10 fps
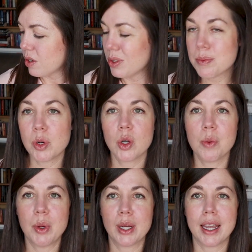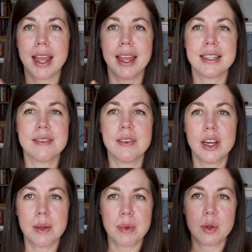a Goldsboro book. It's a
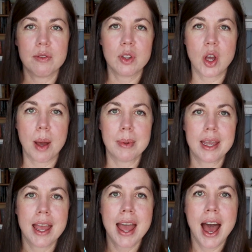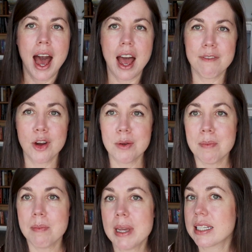very beautiful copy. I've heard
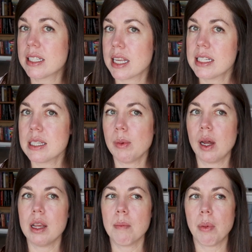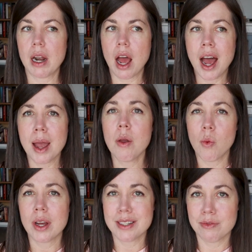mixed things about it, but I
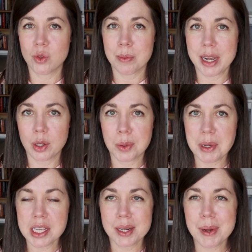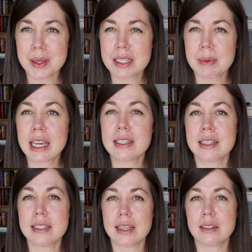want to form my own opinion about this because
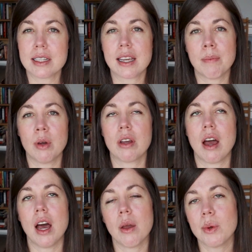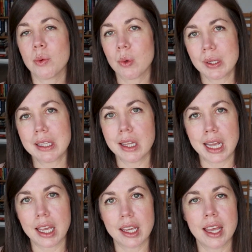this sounds like a book I would really
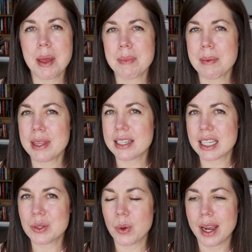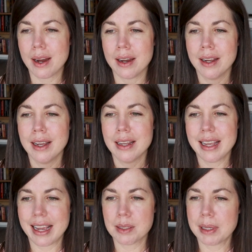like. And maybe this is where
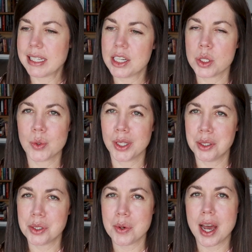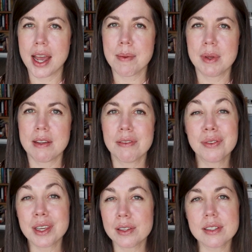expectations were a little too high, but it
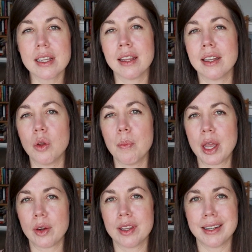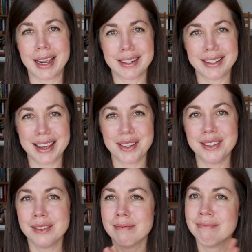feels a little Bear and the Nightingale